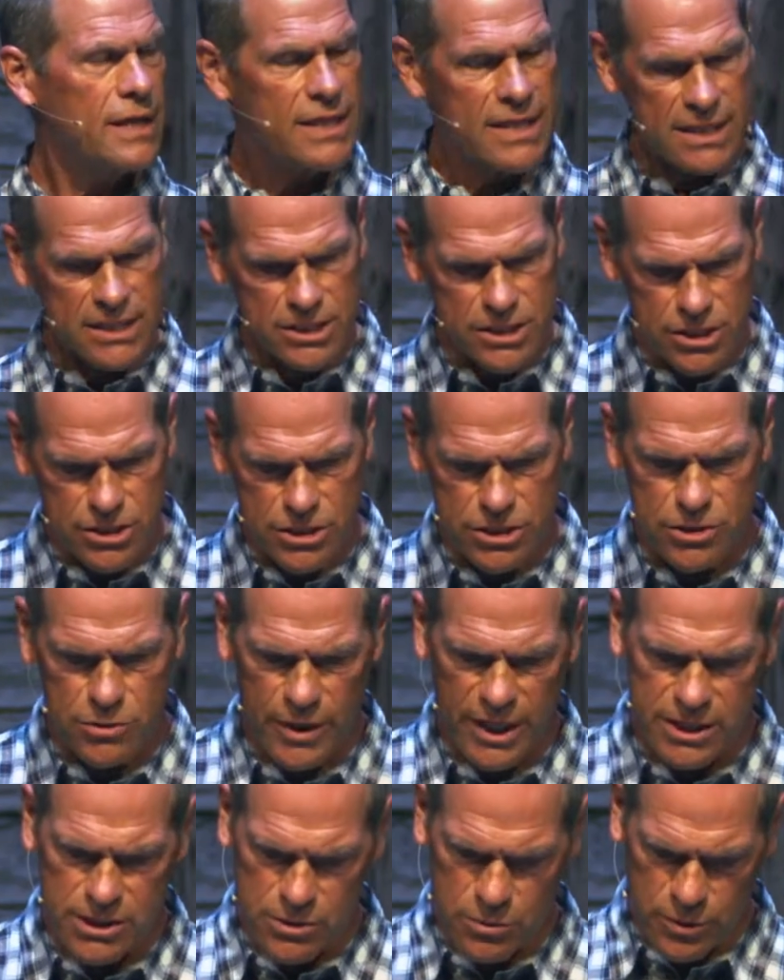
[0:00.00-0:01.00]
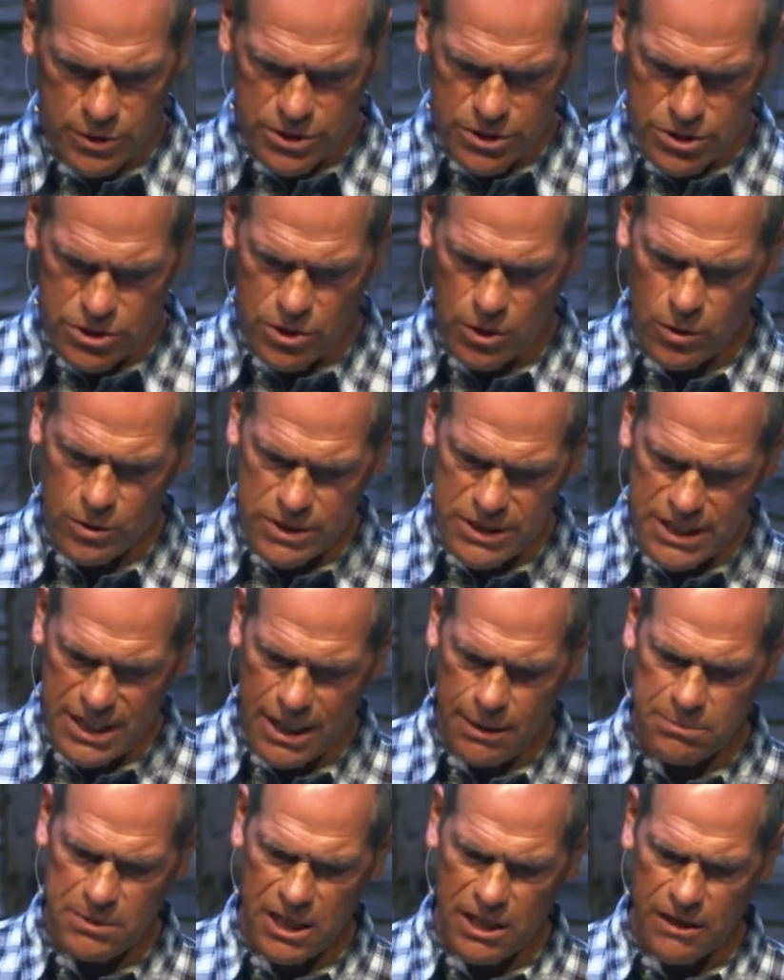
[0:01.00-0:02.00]
This distress was so
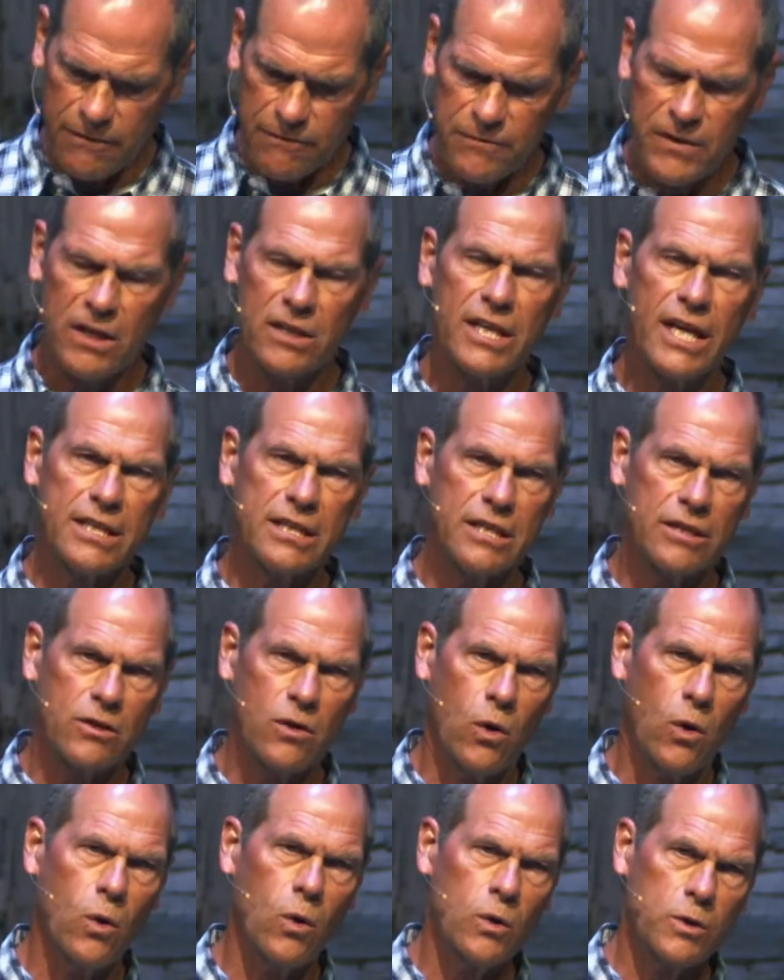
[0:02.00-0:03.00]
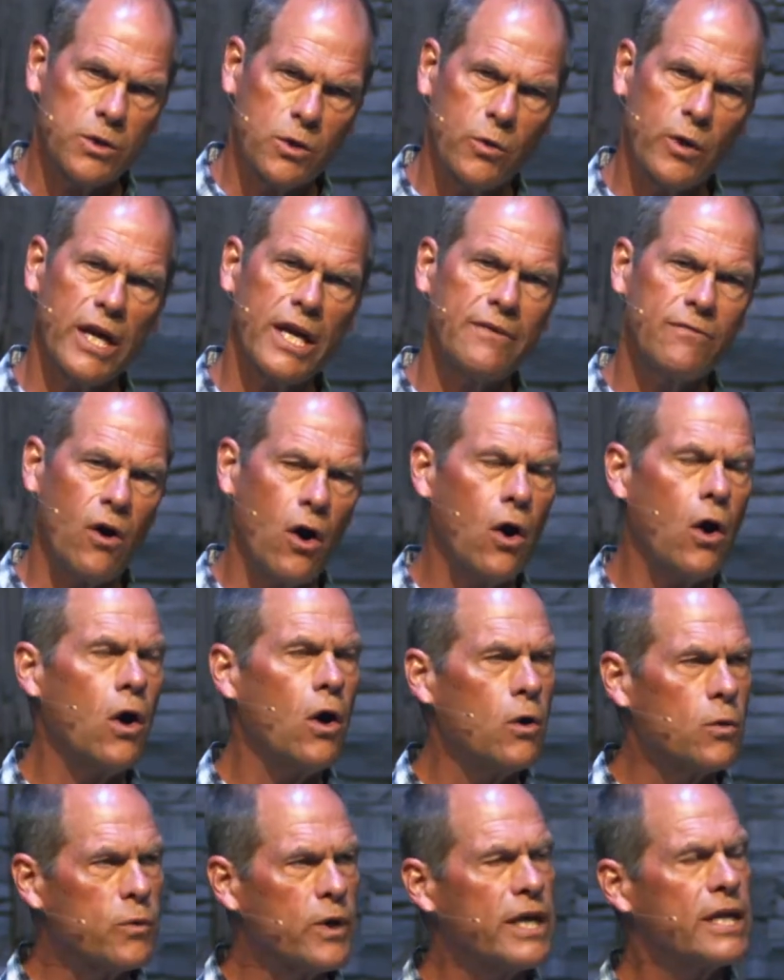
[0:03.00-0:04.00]
deep that it felt like the cold grave
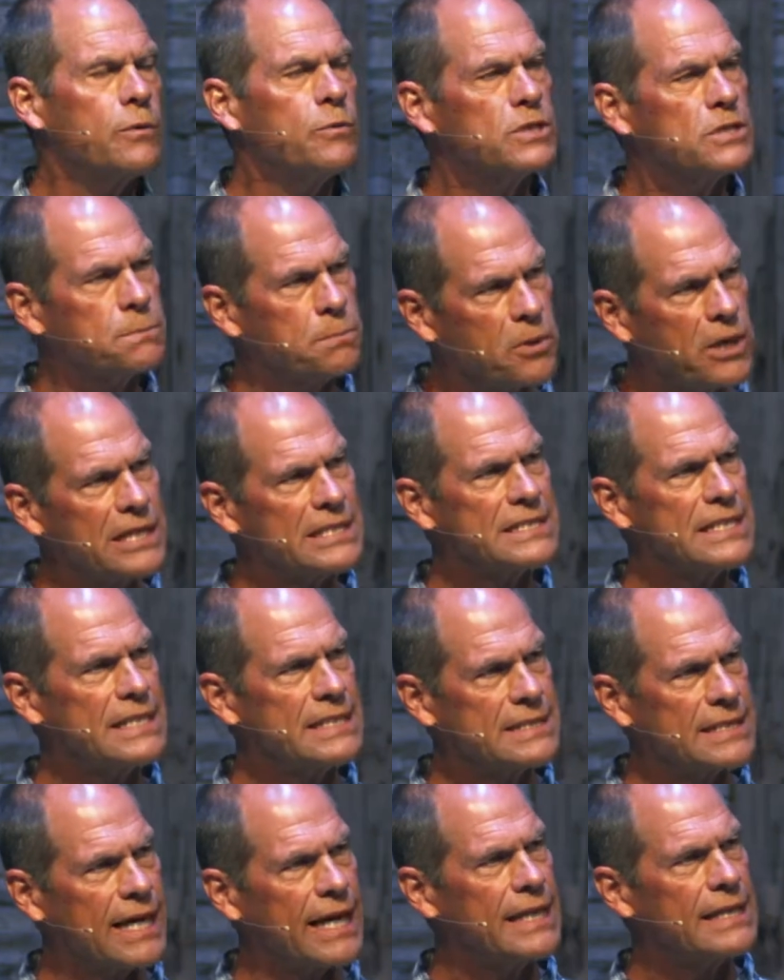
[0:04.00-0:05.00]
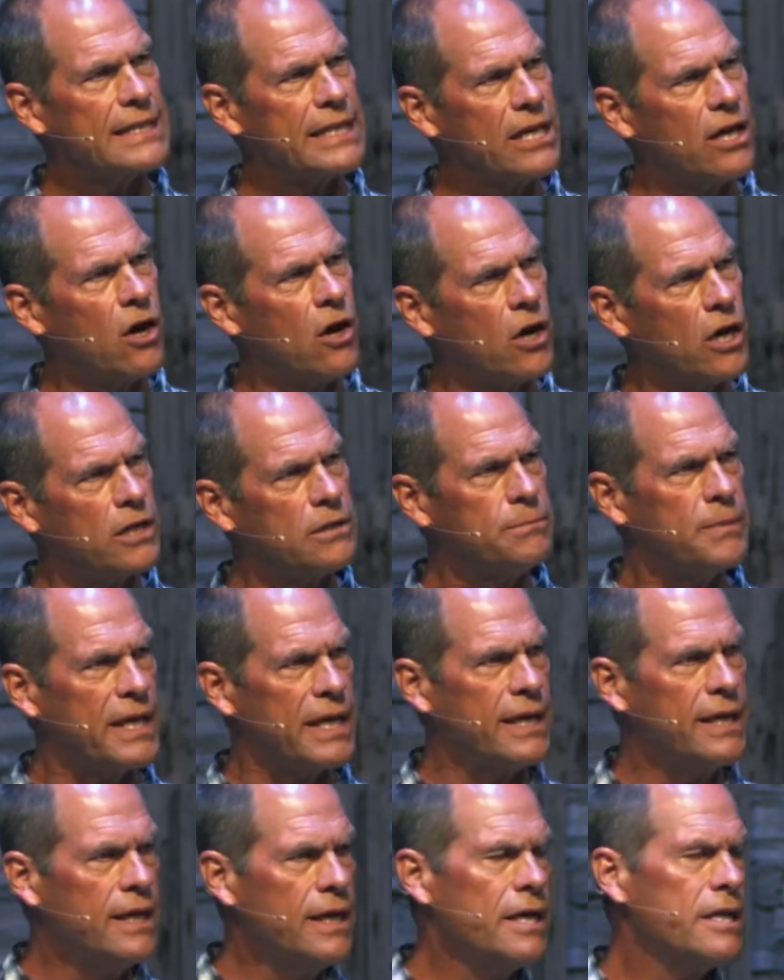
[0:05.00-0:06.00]
already was pressing tightly on
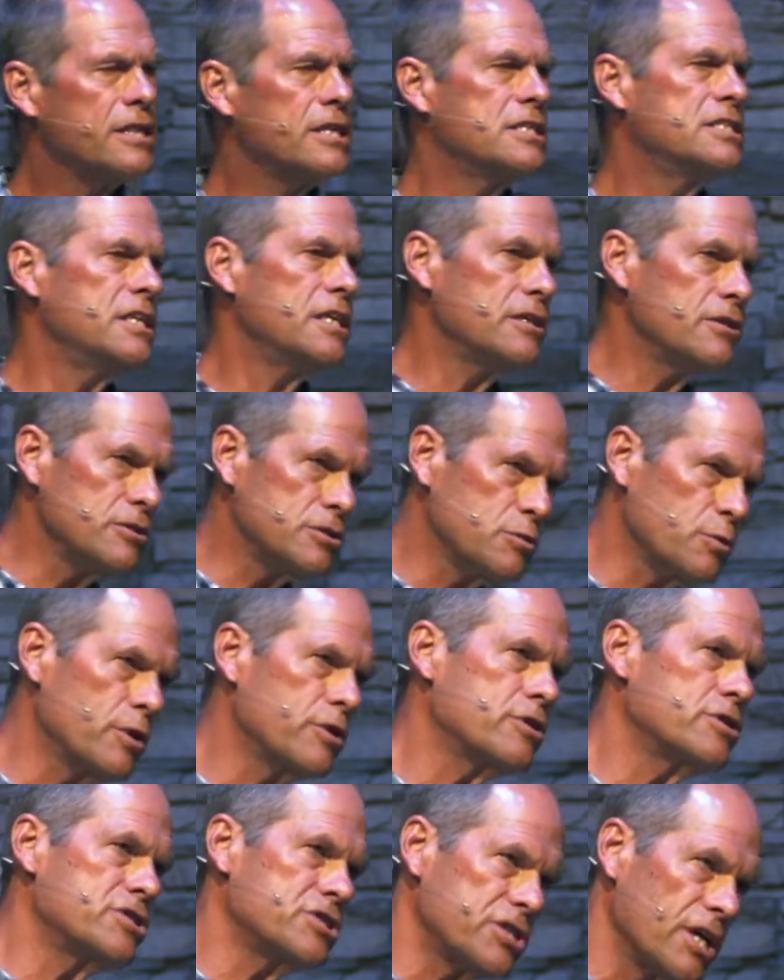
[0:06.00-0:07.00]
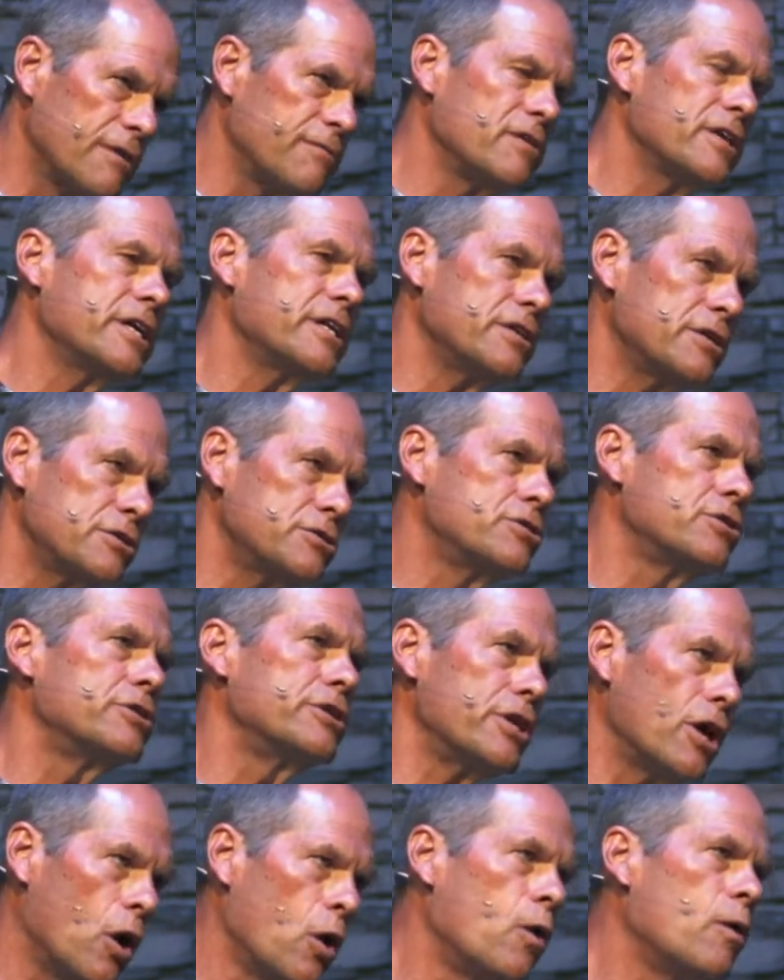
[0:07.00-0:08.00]
me. The diggers were shoveling the
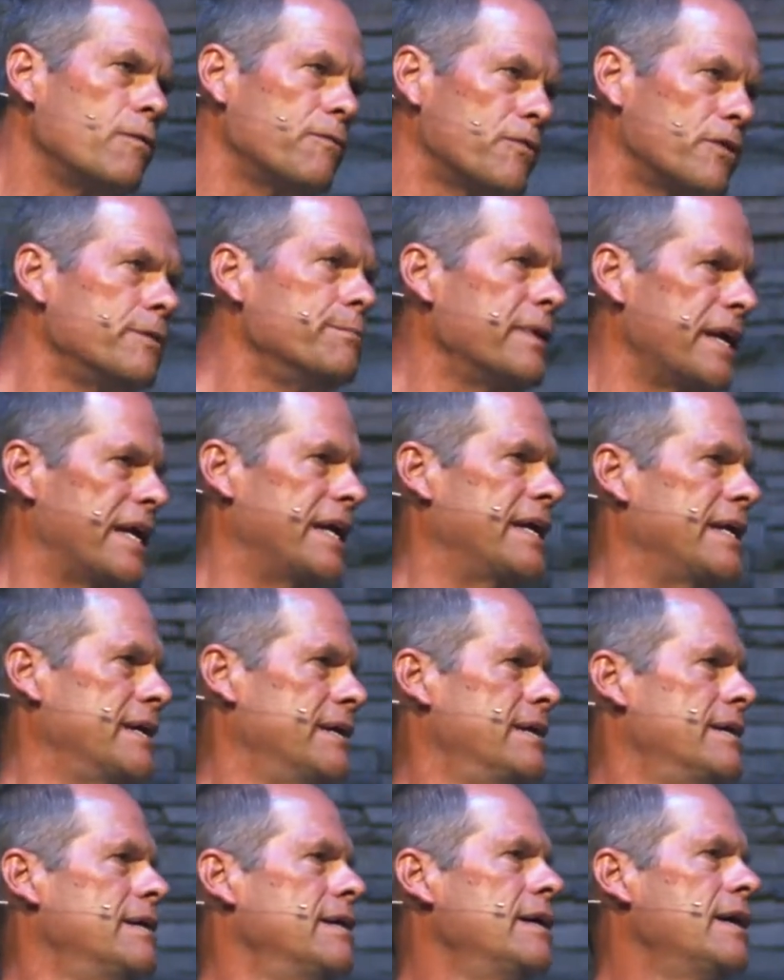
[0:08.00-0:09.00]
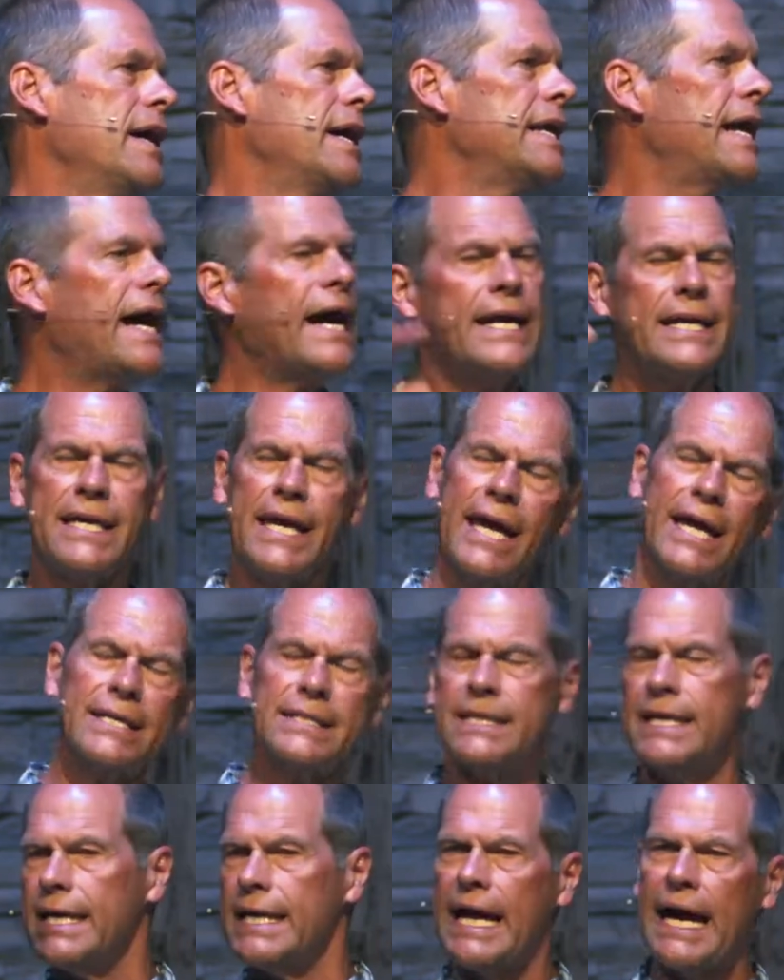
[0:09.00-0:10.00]
dirt over me, and I
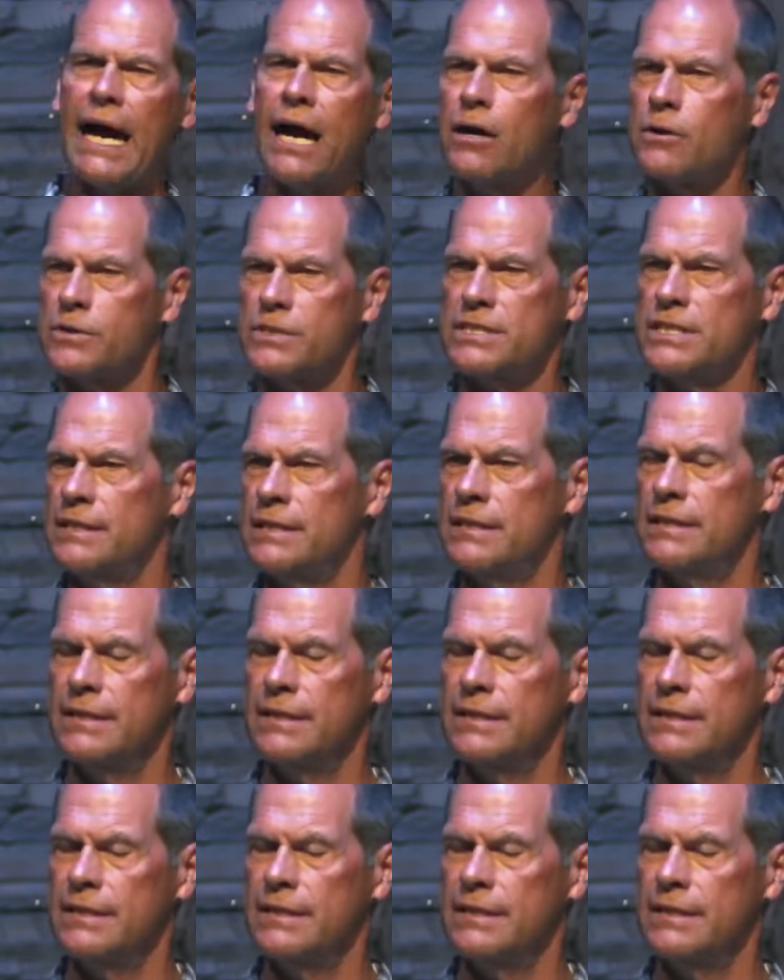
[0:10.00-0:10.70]
can't get out.